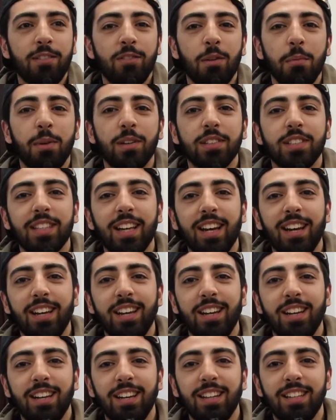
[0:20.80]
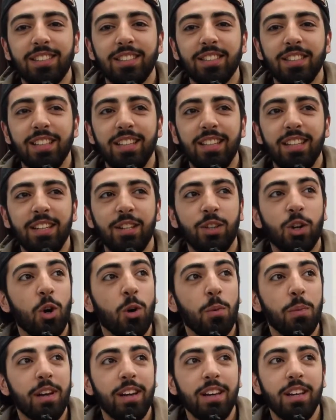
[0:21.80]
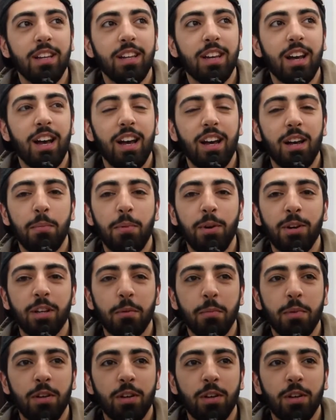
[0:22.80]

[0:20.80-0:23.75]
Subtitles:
favourite meal to get here is the gourmet burger